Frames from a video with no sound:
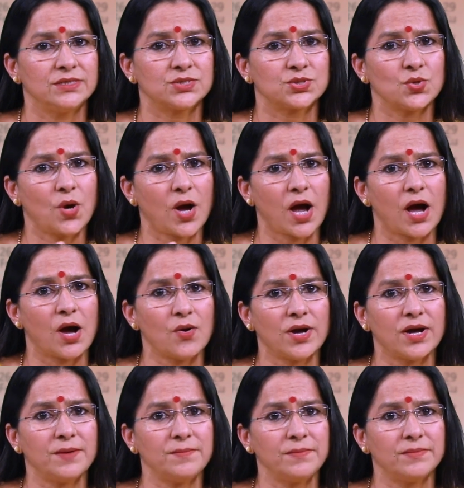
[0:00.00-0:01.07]
So, how
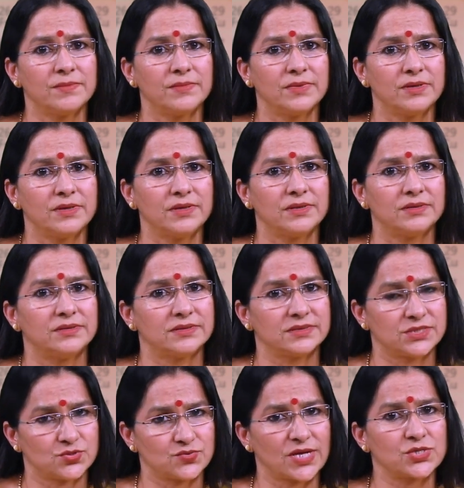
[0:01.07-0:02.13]
come the
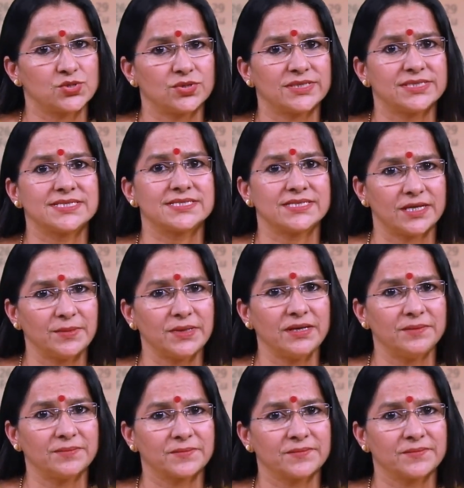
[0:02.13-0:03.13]
structure is stable?